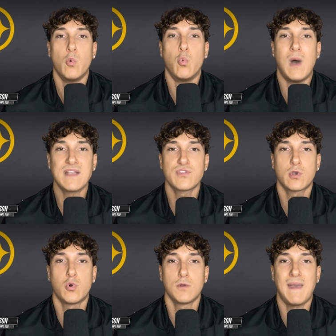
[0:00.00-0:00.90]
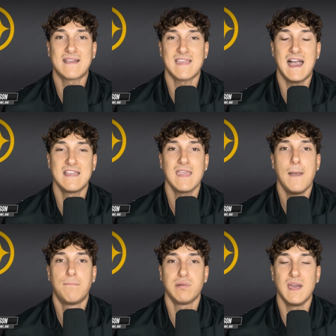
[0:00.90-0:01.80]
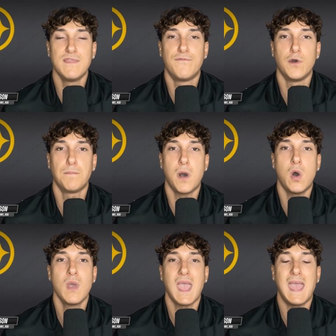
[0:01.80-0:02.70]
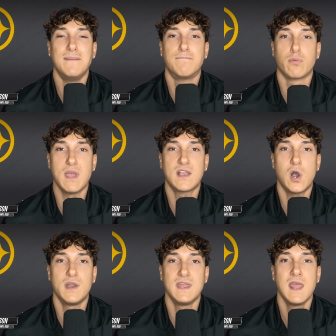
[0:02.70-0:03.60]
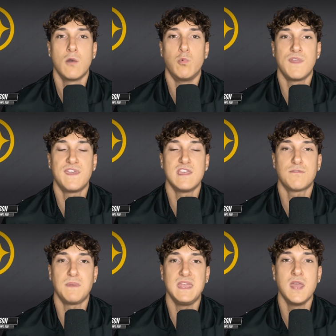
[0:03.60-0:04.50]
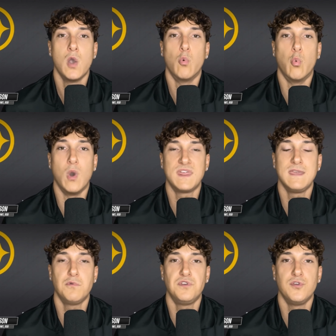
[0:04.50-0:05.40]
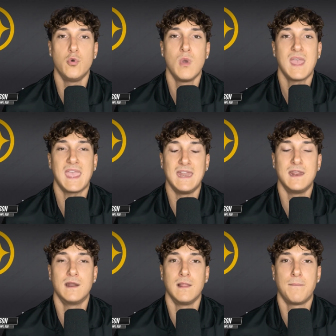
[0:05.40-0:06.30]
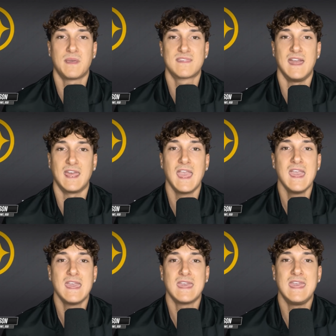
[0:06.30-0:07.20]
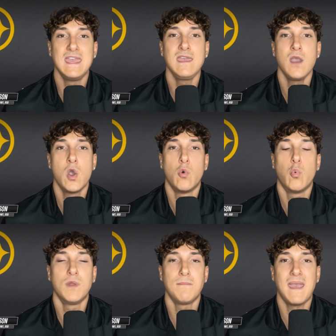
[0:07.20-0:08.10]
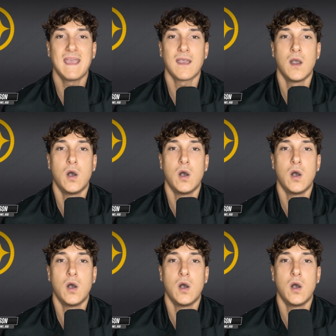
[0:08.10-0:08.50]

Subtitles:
watch the quarterback's eyes, play the football, and break on it with his speed, what he would do in an Olympic setting? He would make